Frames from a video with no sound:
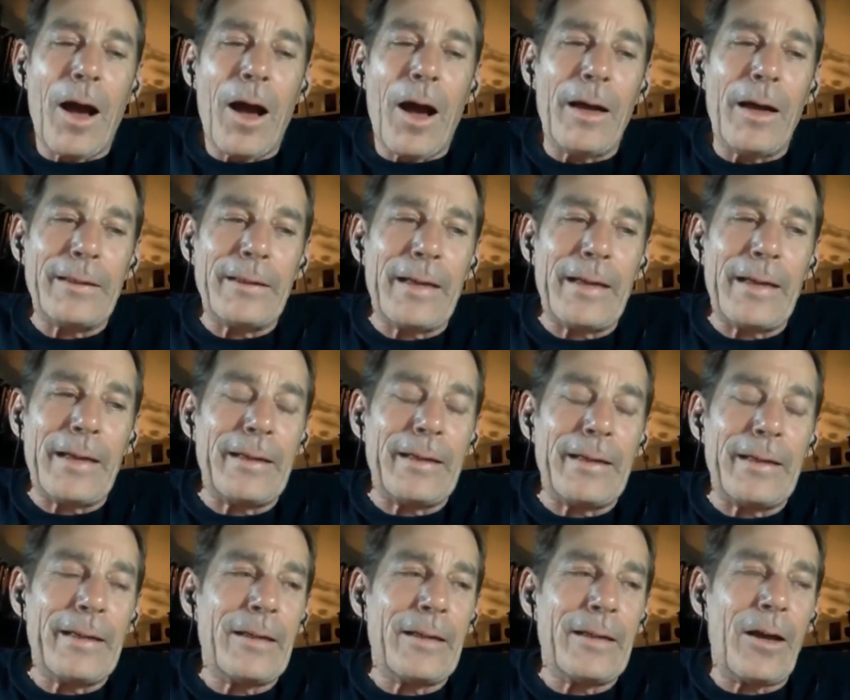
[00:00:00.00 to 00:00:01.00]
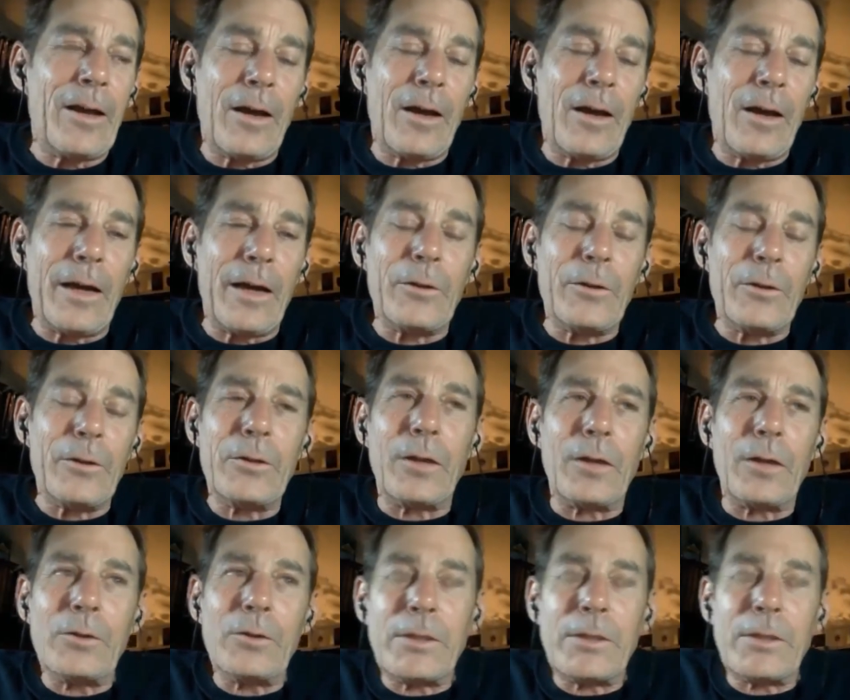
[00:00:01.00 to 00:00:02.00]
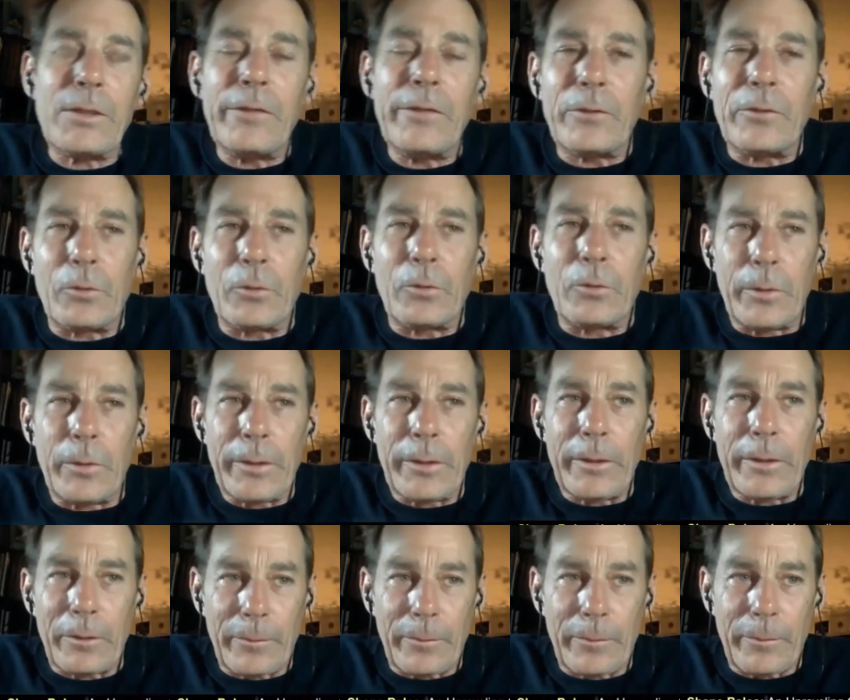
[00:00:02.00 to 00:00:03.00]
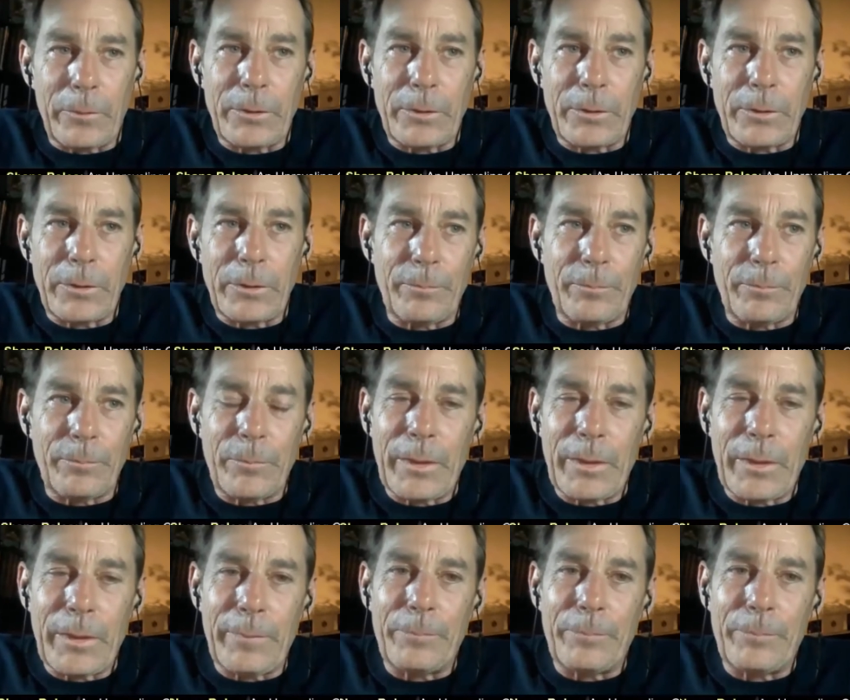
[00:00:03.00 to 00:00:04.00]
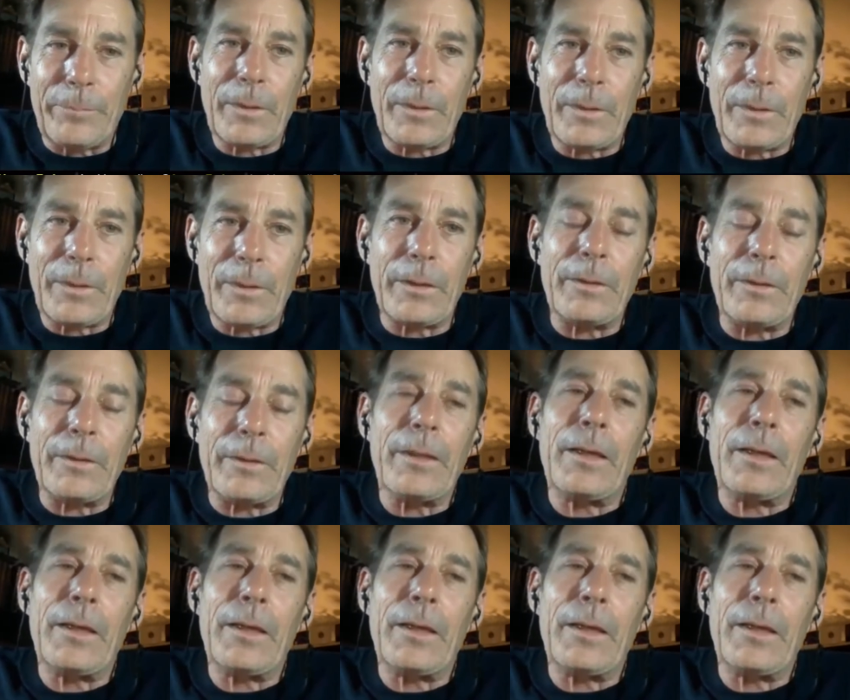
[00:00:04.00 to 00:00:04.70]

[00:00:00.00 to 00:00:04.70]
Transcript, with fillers: And, and then uh, I heard Dr. Steven Greer, who's the, the